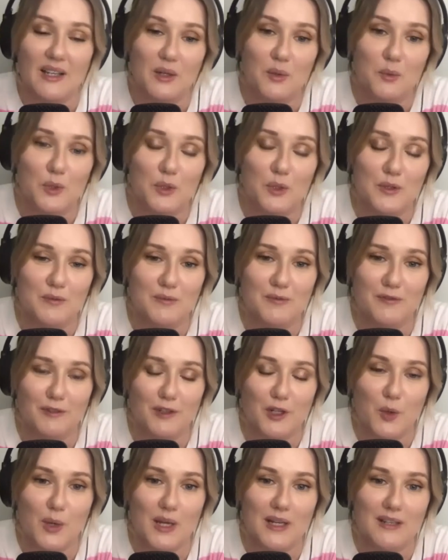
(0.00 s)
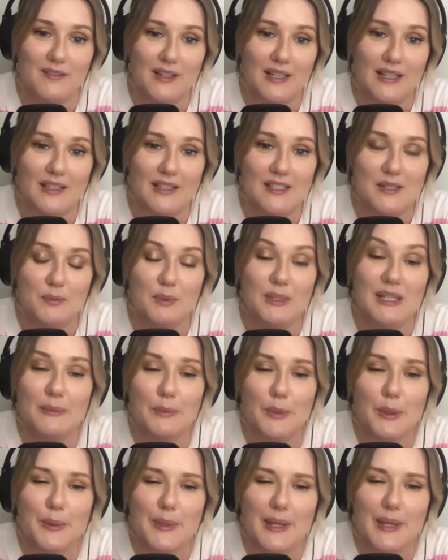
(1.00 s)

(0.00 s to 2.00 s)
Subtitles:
would frequent Vegas. We were there in